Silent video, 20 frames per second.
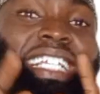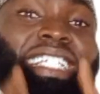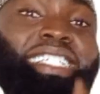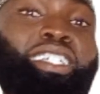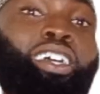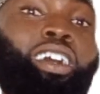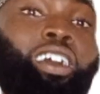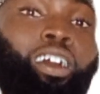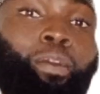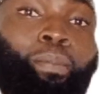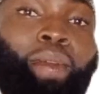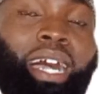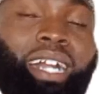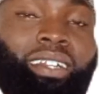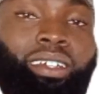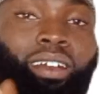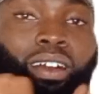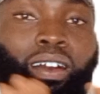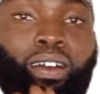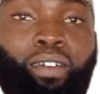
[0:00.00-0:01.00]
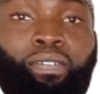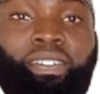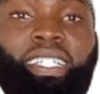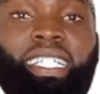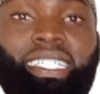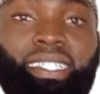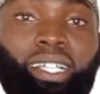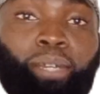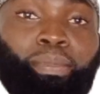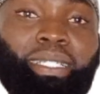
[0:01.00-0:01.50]
is the khabar of
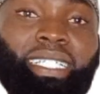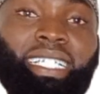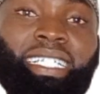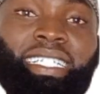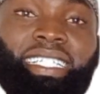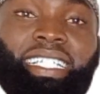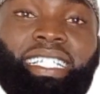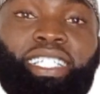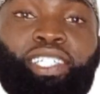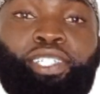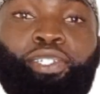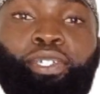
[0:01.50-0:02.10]
this sentence.